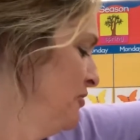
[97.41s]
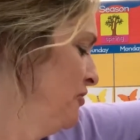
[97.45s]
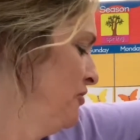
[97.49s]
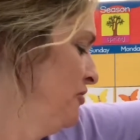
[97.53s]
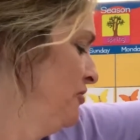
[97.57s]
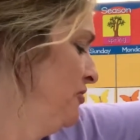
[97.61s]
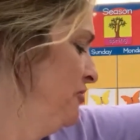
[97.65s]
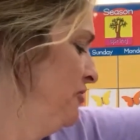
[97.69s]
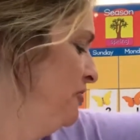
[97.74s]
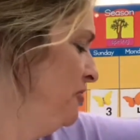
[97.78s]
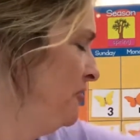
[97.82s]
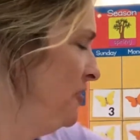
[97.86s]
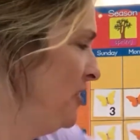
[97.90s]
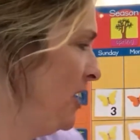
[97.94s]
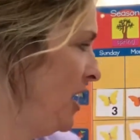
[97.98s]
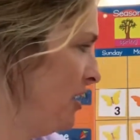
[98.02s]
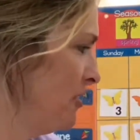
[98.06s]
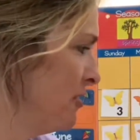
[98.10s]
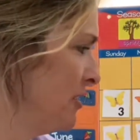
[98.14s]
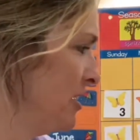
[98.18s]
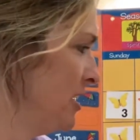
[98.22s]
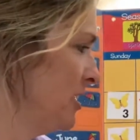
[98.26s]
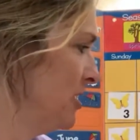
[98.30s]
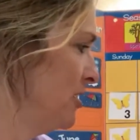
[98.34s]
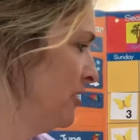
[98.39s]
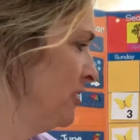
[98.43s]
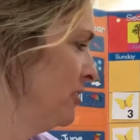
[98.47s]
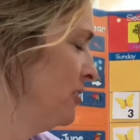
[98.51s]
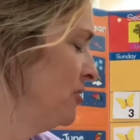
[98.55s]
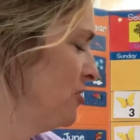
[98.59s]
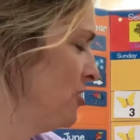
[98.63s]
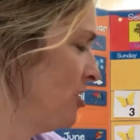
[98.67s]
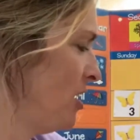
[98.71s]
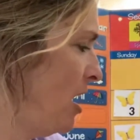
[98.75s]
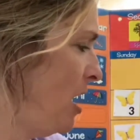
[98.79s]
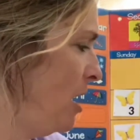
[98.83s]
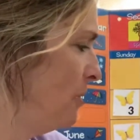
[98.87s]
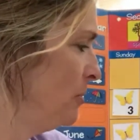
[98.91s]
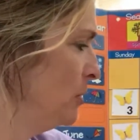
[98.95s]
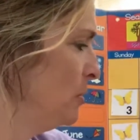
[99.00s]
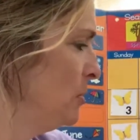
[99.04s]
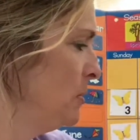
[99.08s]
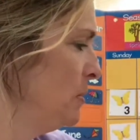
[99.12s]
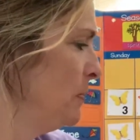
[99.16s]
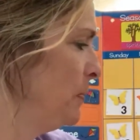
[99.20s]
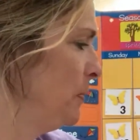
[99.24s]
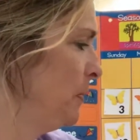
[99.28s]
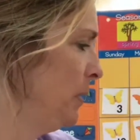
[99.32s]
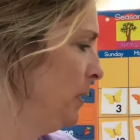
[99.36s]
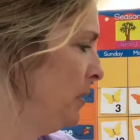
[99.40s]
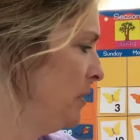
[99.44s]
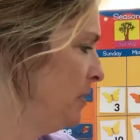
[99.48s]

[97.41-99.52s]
Very good job. Let me put